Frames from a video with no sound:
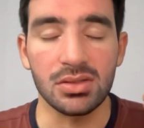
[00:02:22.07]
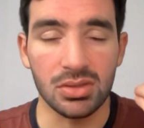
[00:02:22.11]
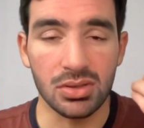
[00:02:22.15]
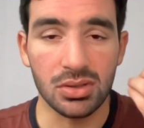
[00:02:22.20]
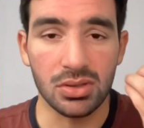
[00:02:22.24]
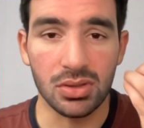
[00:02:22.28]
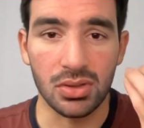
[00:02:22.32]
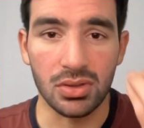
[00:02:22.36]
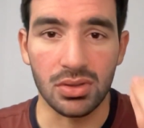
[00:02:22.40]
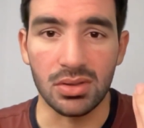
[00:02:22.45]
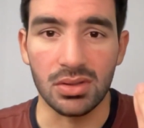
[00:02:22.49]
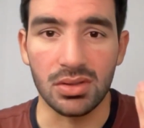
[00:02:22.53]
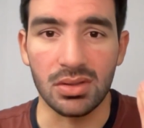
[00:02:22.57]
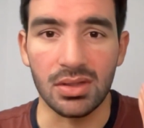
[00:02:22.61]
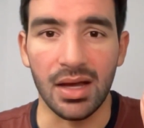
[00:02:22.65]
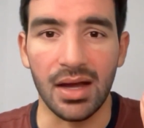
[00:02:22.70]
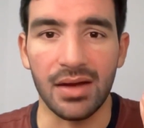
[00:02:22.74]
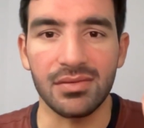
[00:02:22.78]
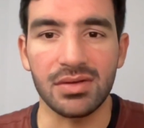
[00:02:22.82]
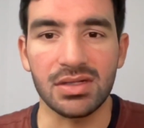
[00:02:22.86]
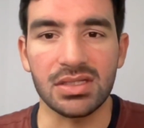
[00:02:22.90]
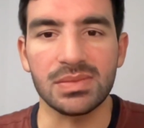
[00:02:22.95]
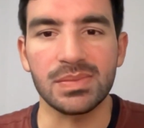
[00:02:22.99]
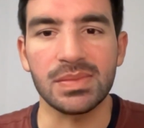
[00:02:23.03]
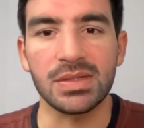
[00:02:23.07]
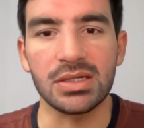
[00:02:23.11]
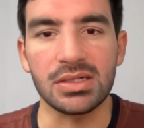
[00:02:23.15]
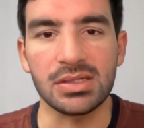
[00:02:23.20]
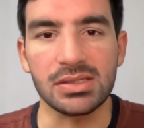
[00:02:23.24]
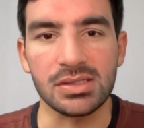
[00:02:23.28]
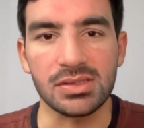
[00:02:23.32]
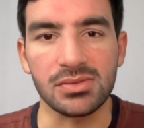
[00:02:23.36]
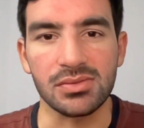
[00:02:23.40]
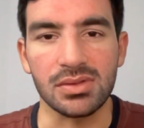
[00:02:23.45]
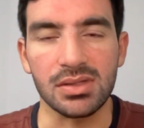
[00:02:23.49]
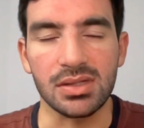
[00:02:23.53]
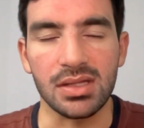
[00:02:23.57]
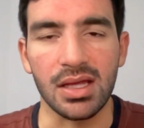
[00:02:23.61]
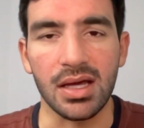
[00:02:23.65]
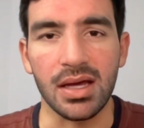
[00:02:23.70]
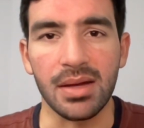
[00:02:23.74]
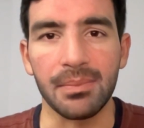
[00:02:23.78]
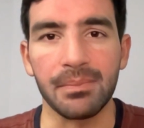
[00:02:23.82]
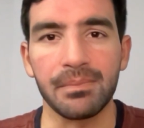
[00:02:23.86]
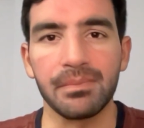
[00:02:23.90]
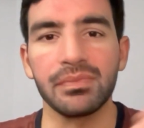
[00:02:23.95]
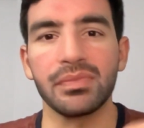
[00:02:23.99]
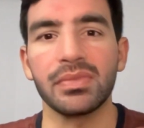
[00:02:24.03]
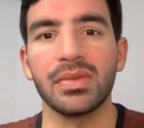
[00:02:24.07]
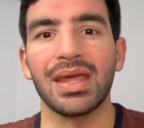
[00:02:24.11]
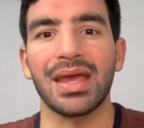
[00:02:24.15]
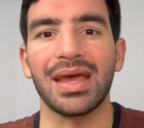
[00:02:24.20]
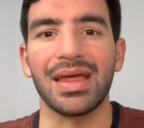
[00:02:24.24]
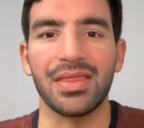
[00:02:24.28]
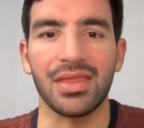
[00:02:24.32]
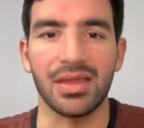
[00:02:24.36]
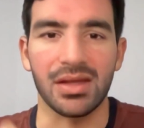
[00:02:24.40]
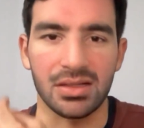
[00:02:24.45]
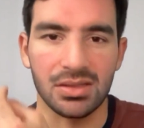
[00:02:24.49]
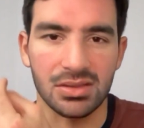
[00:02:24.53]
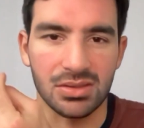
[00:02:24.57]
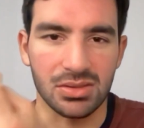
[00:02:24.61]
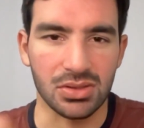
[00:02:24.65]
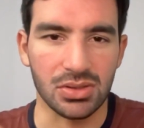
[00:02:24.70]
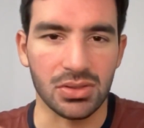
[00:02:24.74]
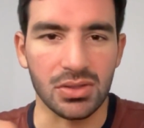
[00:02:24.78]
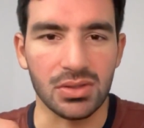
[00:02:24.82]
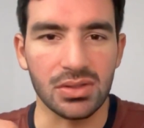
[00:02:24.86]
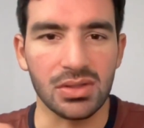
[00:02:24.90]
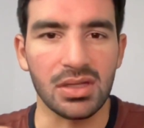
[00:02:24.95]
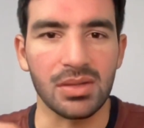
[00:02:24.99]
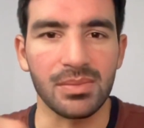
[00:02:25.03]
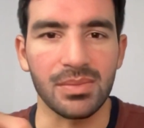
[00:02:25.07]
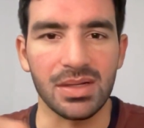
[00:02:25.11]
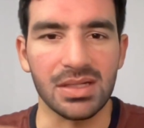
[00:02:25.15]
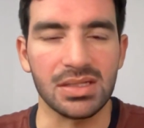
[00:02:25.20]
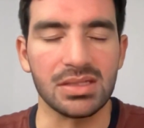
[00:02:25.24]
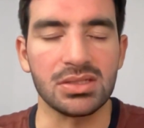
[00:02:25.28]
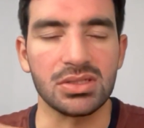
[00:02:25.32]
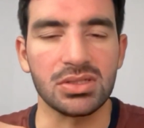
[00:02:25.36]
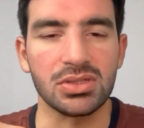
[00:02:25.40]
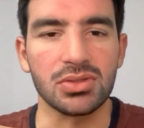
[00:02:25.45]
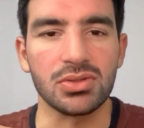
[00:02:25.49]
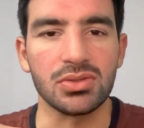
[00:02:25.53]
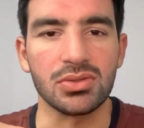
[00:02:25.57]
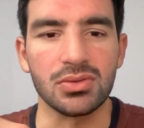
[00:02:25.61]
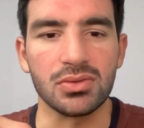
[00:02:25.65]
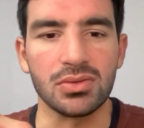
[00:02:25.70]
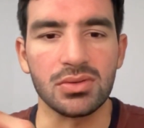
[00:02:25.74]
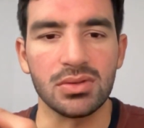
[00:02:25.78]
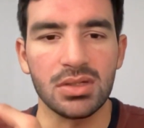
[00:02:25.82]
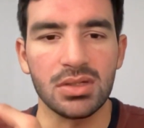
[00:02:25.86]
ter- have experience with them, and then turn them into